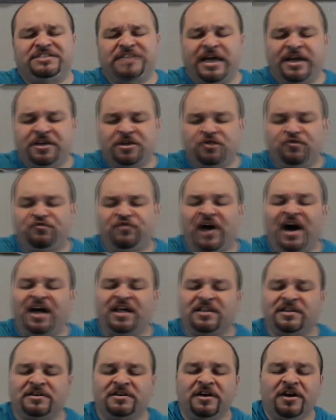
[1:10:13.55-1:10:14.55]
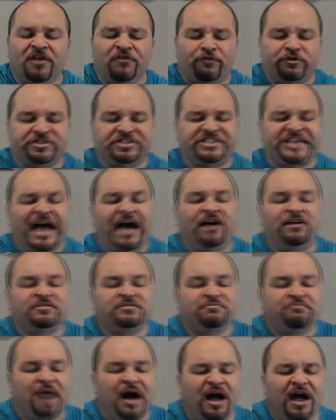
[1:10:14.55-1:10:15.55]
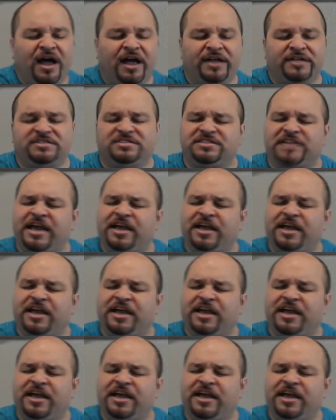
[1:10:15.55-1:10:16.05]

Thank you, Father, for sound minds.